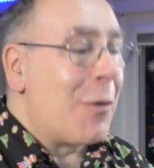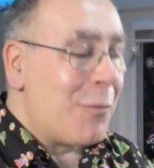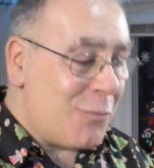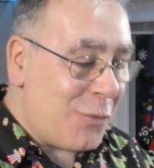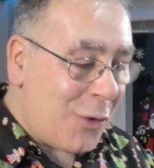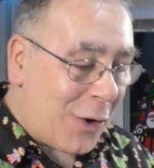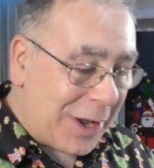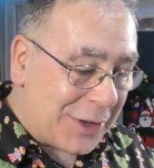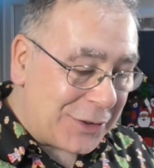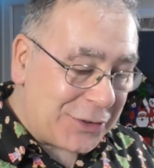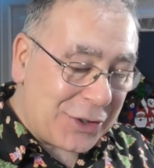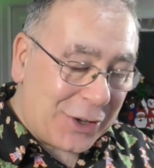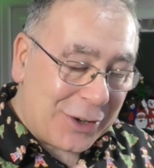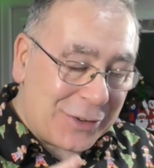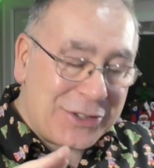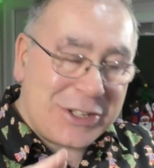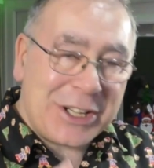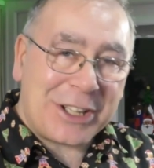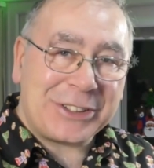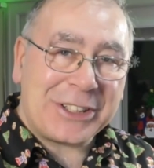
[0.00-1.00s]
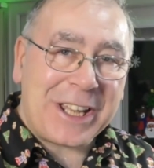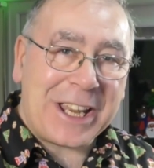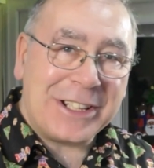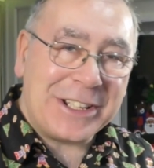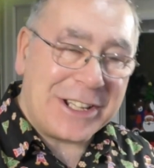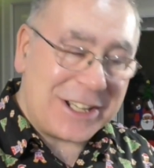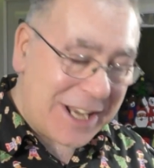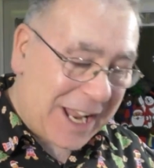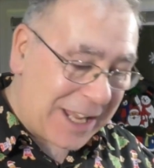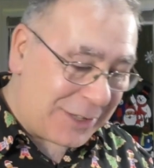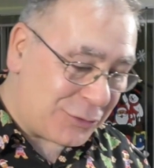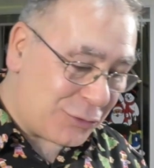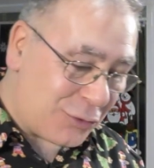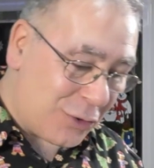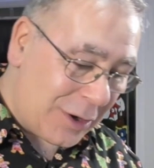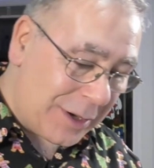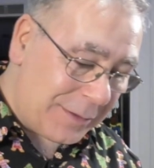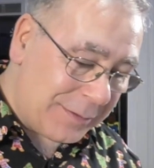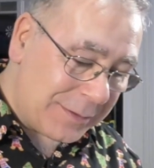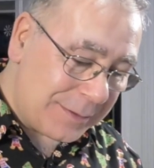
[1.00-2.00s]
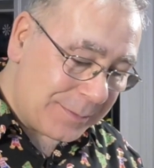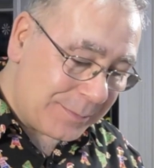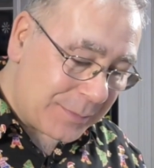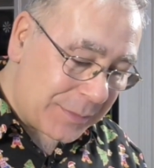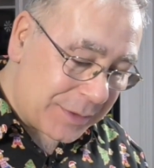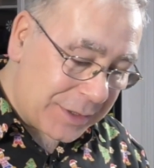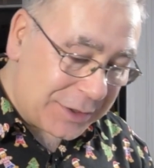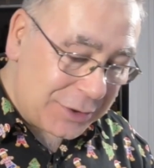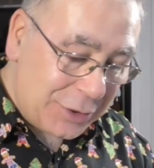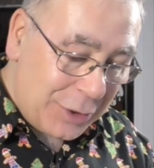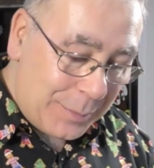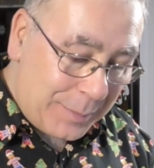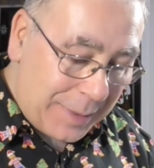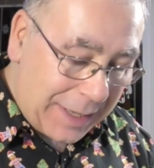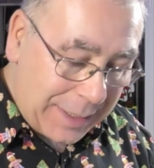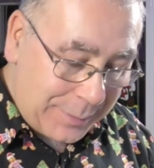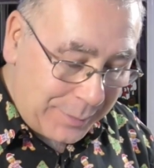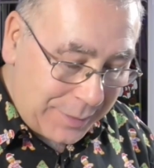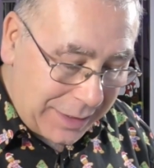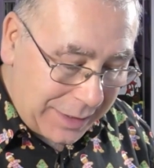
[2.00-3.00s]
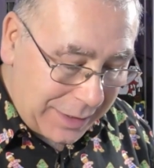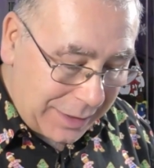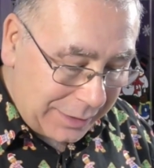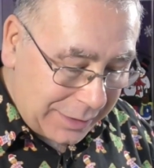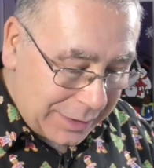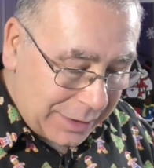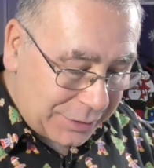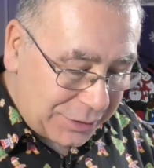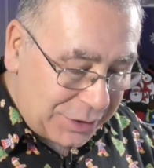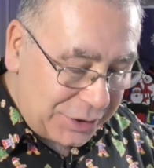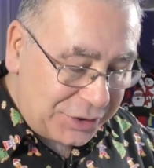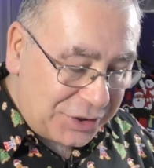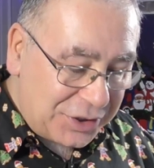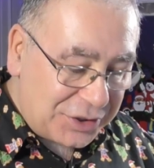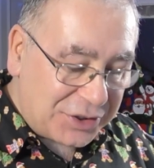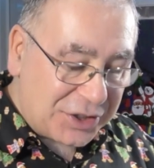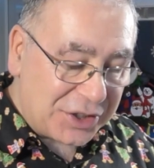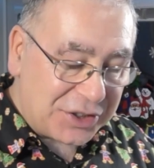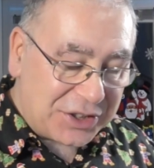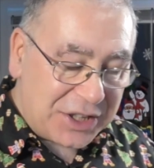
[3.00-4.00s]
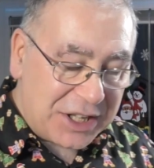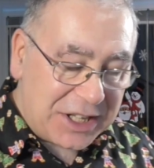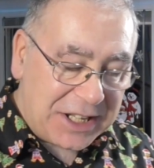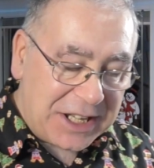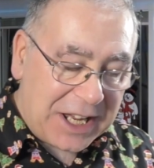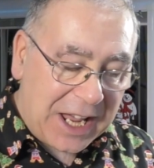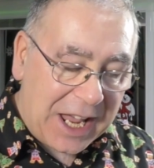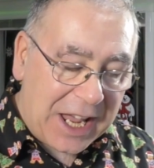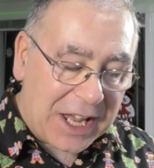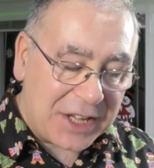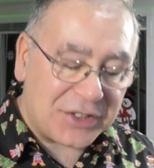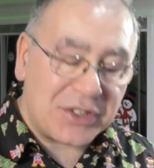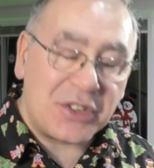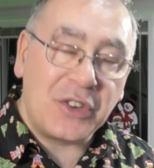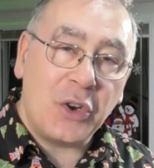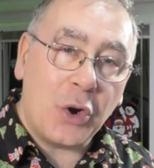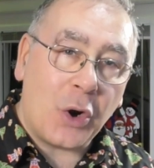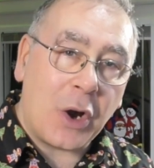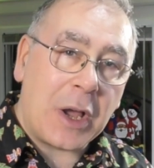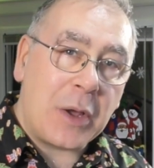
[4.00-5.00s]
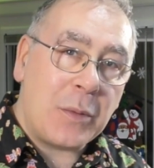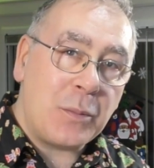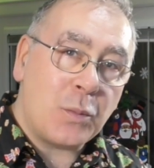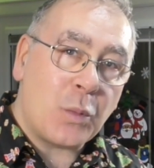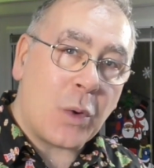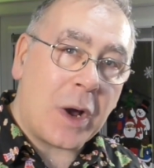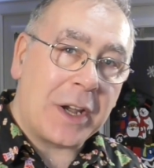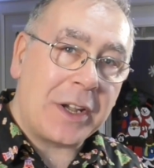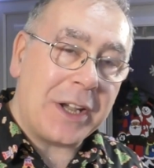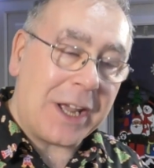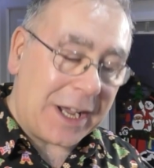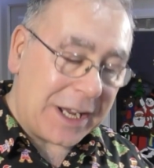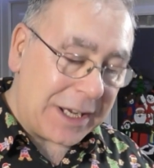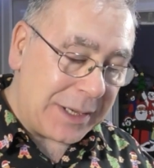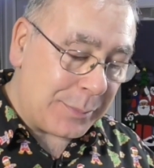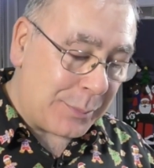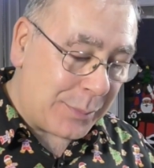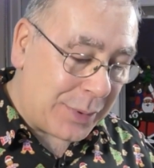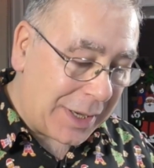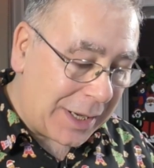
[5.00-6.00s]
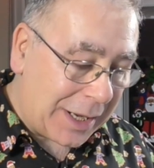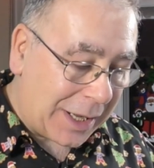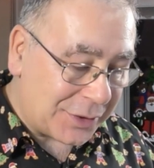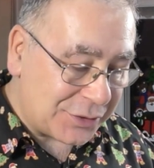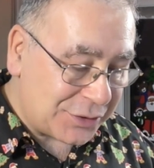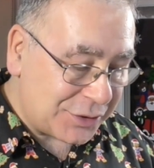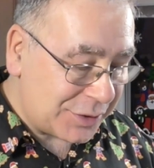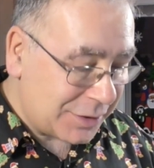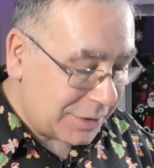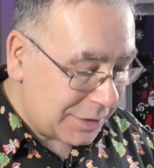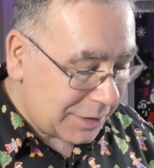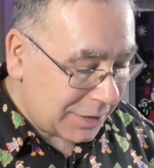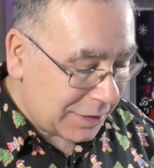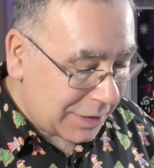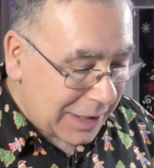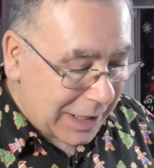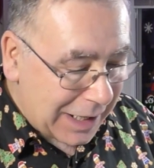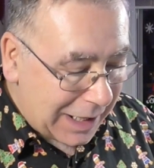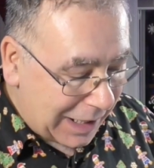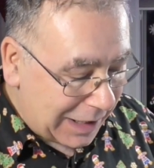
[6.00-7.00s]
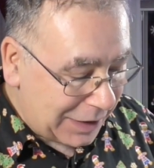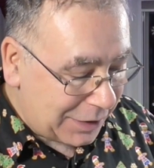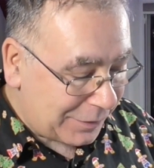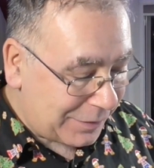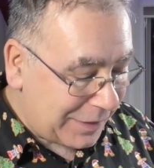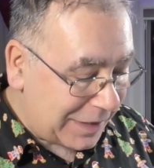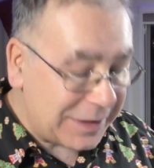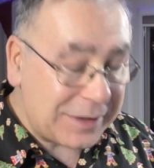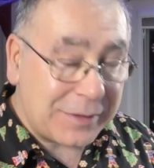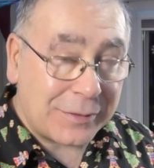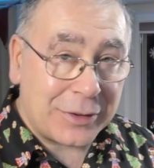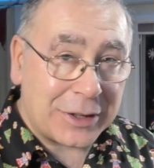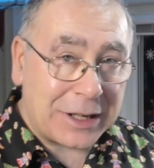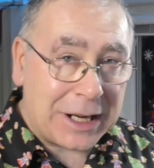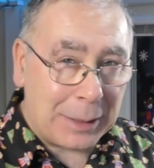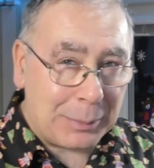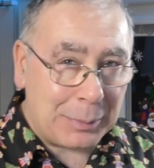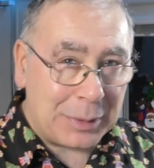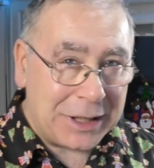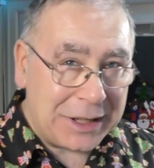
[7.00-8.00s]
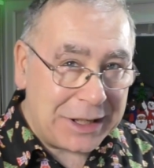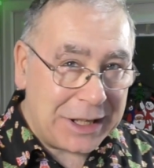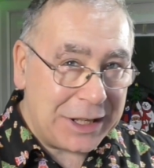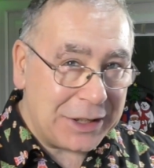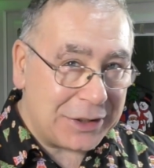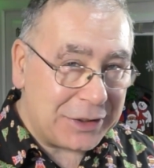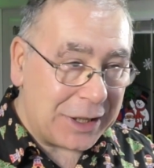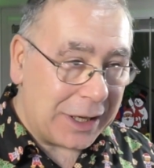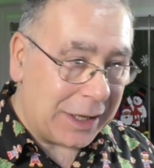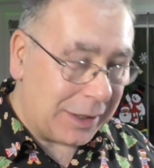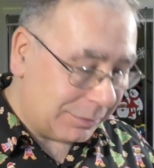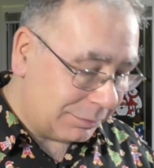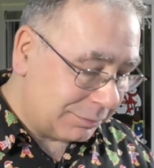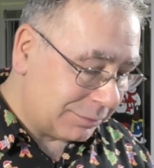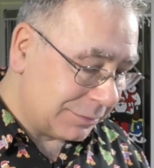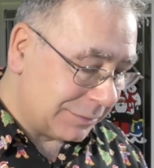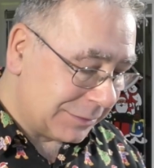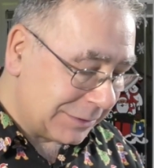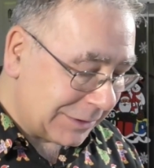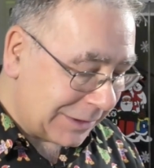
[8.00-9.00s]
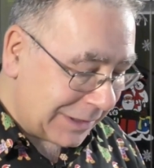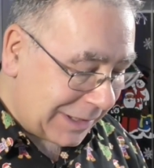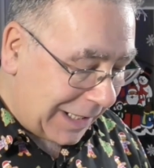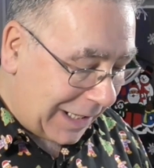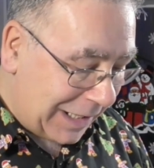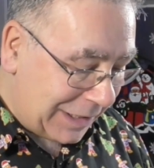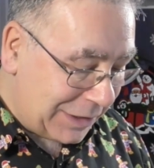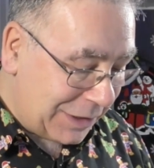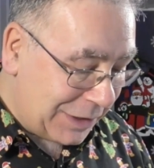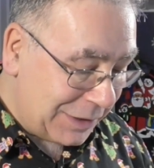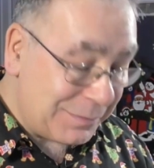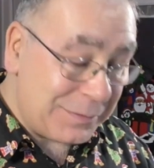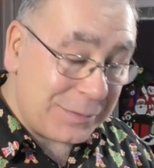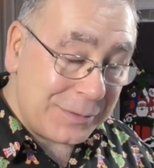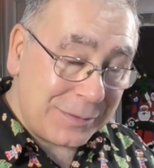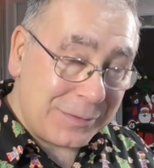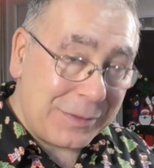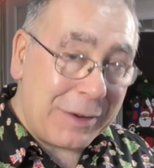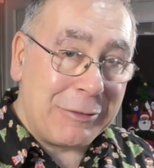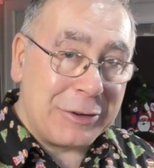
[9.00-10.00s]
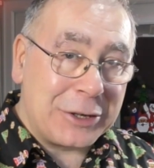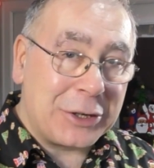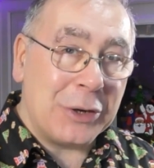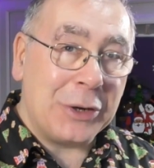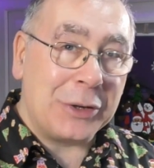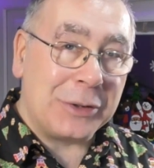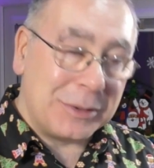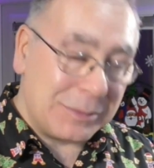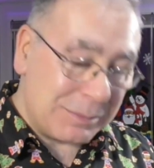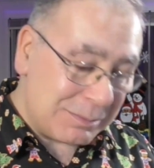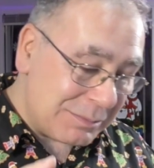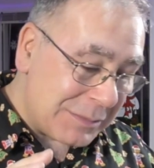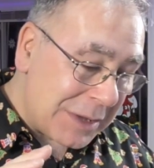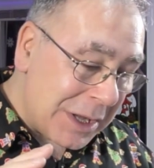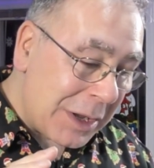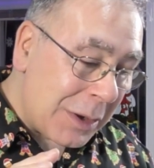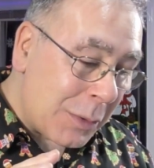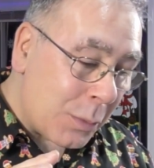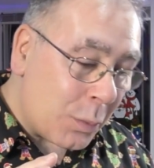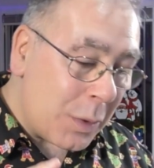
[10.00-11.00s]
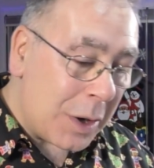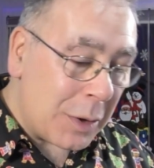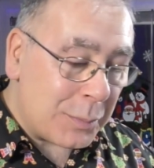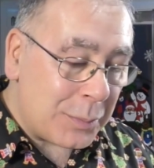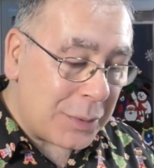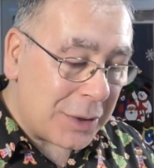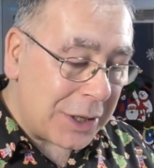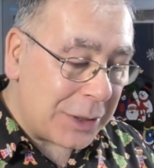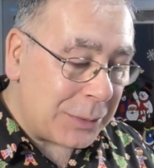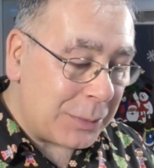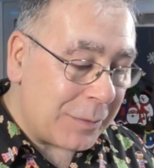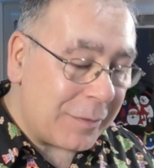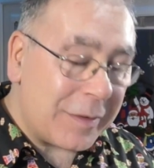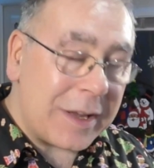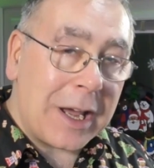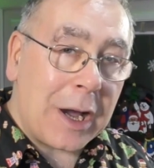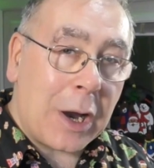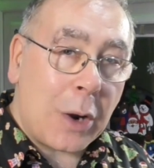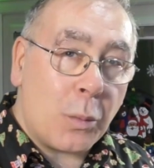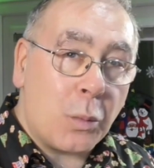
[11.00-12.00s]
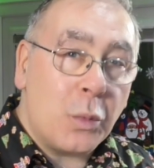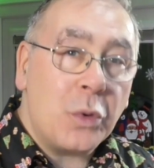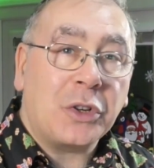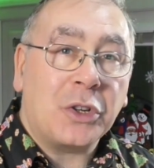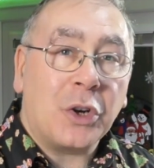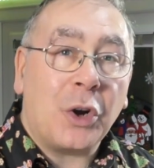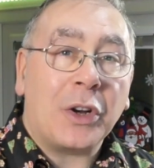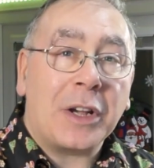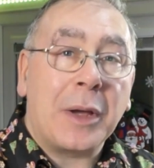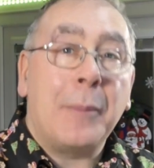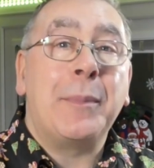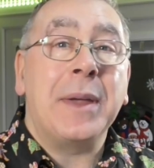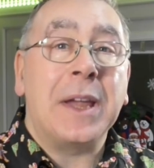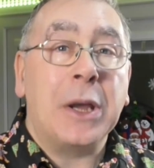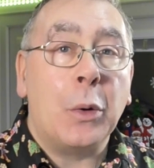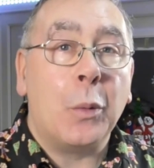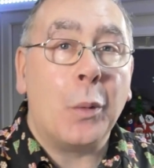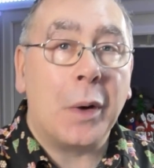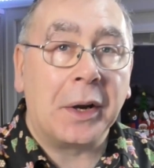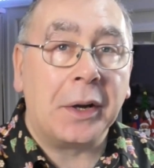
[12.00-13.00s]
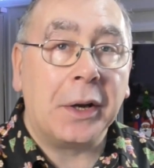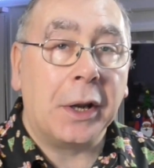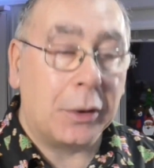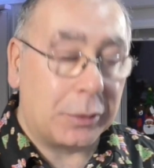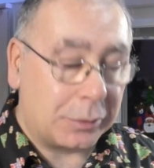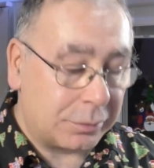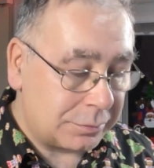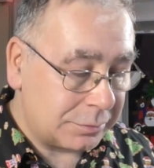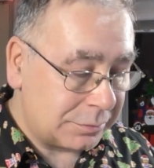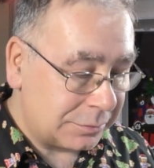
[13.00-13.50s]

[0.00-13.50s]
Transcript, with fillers: Right, so I shut down the N A S drive, this little baby here. This is the D S nine one eight Plus, and I've had it for a couple of years now, and they're very good. Well pleased with it. I would like a bigger one though,